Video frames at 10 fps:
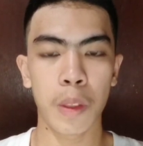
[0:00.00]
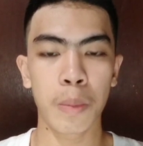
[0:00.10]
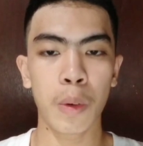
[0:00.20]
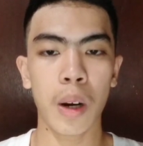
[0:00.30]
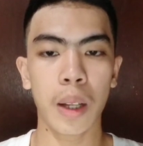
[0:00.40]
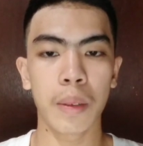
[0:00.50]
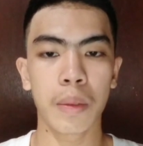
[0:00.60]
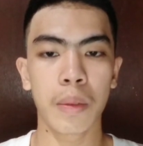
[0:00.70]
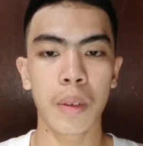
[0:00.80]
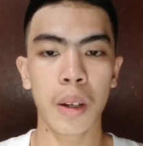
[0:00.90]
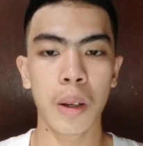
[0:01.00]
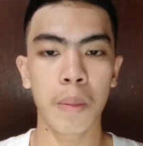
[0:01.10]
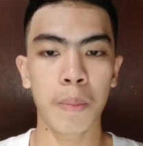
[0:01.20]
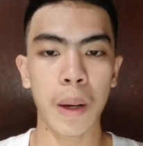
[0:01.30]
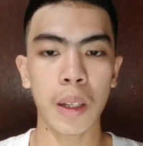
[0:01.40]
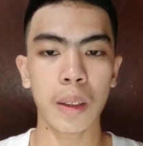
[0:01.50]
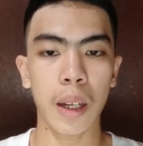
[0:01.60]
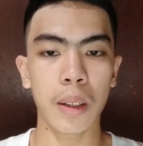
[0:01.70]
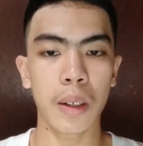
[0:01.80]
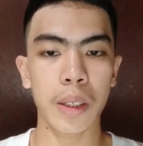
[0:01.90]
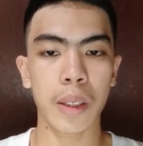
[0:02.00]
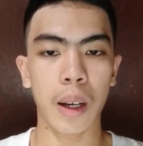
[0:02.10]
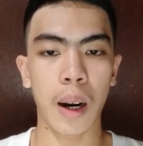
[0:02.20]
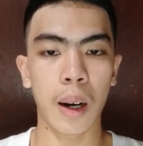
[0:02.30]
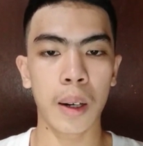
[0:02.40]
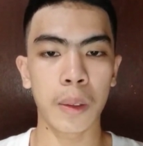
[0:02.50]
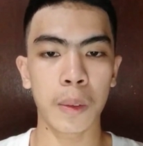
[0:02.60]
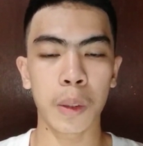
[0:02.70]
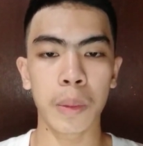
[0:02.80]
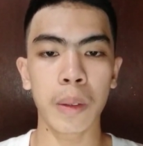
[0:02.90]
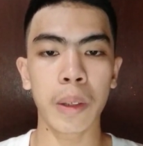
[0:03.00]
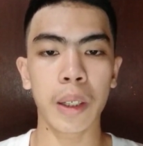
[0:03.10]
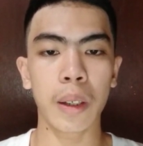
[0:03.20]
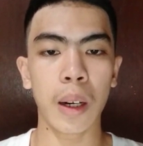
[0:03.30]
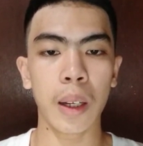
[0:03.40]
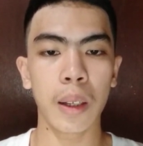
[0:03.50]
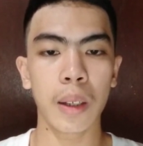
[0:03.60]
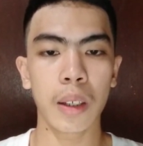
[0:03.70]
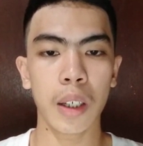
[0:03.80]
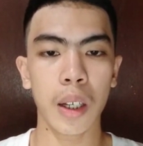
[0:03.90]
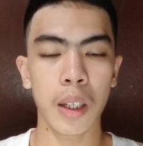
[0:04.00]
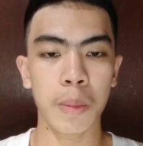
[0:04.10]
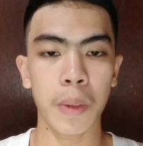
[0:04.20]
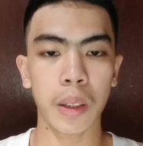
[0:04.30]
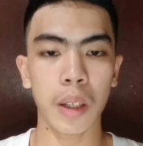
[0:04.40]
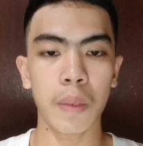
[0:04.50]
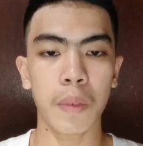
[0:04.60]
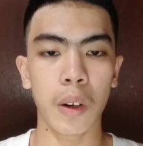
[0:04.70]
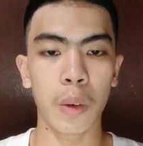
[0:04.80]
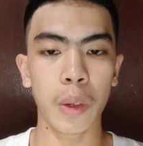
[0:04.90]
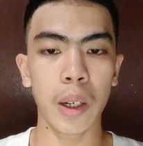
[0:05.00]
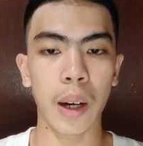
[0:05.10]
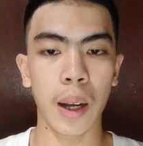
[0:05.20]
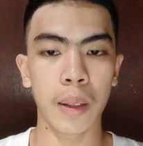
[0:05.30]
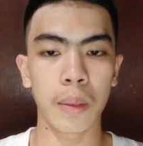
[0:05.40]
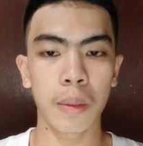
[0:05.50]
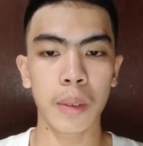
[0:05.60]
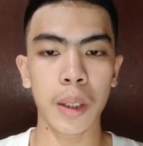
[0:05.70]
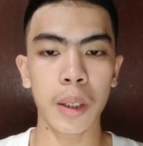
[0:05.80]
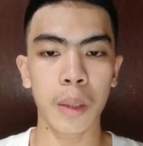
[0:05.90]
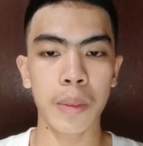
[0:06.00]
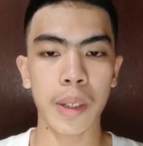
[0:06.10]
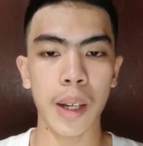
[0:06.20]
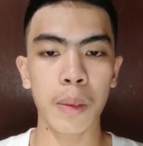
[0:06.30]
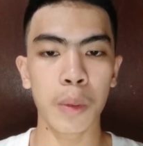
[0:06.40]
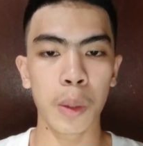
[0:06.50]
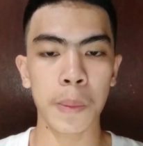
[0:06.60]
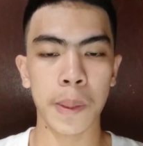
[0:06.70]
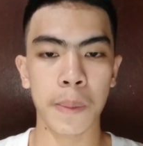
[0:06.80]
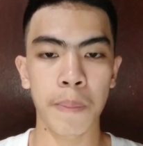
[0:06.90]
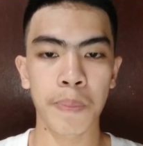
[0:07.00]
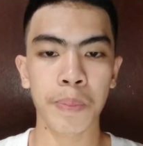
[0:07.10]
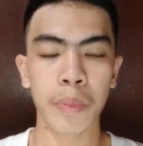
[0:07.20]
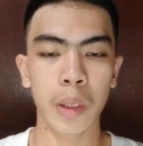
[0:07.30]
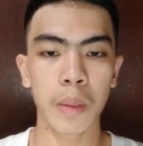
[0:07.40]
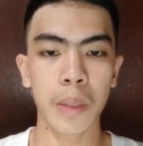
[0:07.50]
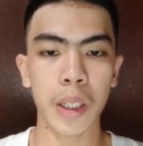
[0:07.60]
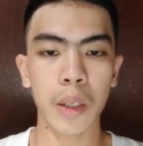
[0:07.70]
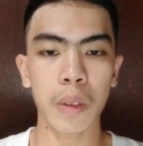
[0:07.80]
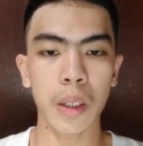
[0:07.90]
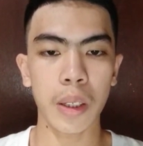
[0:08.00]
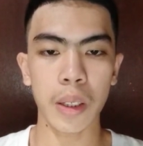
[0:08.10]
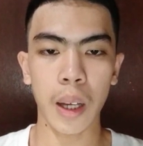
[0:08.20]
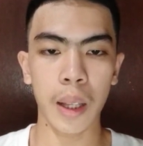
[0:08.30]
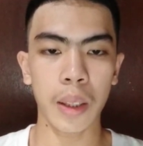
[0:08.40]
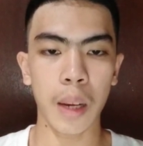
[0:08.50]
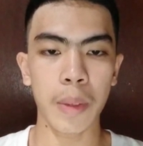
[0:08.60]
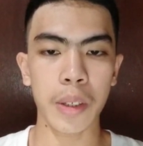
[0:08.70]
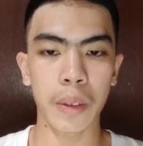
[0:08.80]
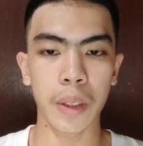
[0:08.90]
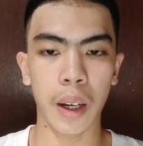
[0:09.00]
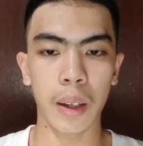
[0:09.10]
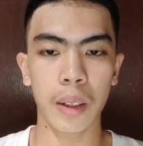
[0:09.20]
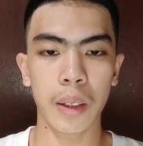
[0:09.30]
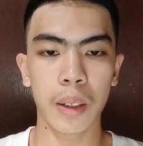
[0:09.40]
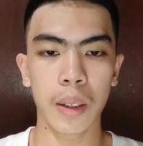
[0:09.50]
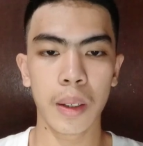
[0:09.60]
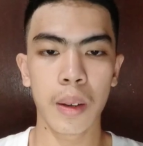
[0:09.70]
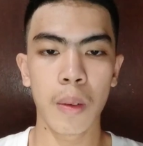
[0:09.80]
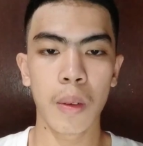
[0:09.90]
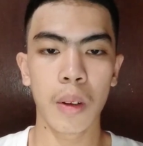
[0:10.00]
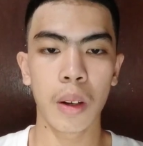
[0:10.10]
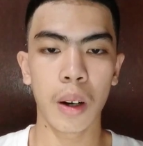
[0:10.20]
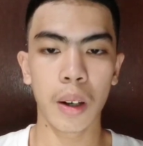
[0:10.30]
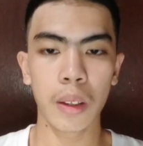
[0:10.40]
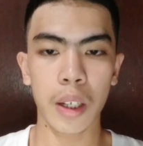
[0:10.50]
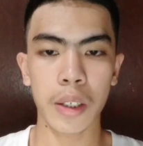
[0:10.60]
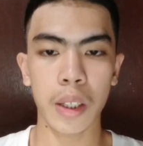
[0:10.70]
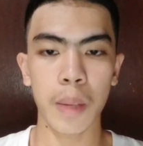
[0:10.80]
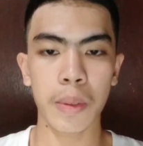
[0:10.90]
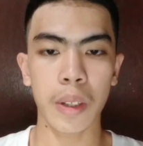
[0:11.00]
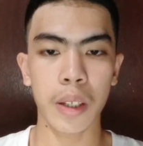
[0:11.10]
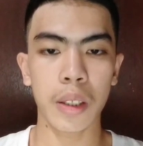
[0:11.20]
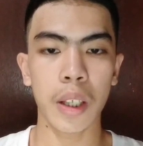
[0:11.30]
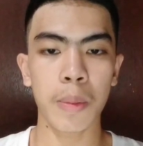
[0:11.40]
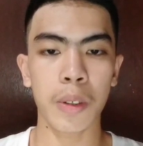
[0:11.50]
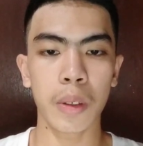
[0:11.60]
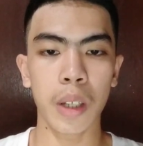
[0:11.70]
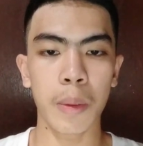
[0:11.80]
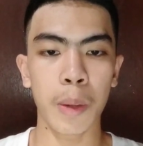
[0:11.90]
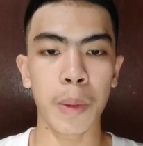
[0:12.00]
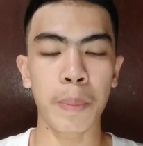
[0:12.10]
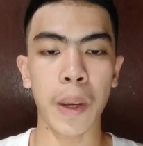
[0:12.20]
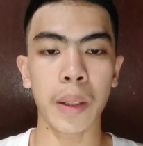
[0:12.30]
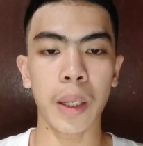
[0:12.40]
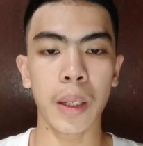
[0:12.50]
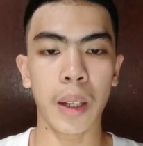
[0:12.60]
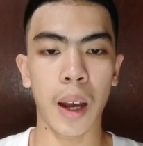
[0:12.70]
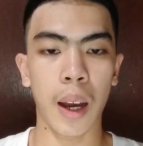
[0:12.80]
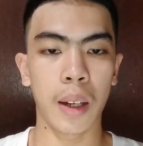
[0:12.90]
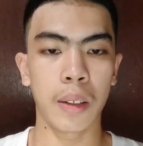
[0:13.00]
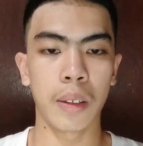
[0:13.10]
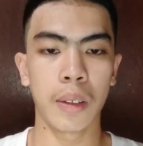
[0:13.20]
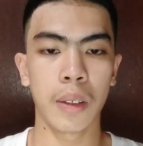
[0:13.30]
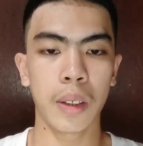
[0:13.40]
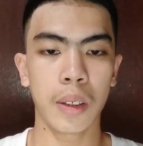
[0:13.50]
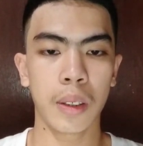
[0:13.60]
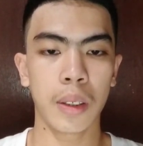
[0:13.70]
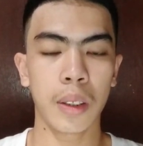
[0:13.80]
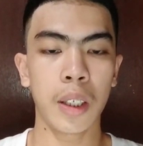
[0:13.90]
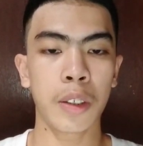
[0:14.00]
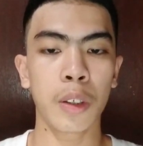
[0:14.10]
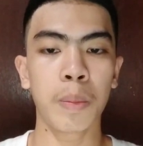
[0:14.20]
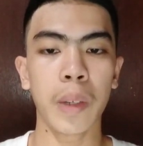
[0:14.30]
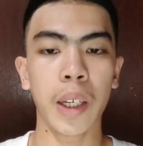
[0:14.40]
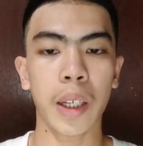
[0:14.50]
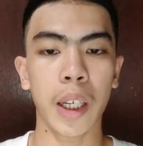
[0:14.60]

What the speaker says: Number 1. Pilot ladders are to be regularly inspected for wear and tear of side ropes, missing wedges, and damage on the steps. The steps should never be painted and it should be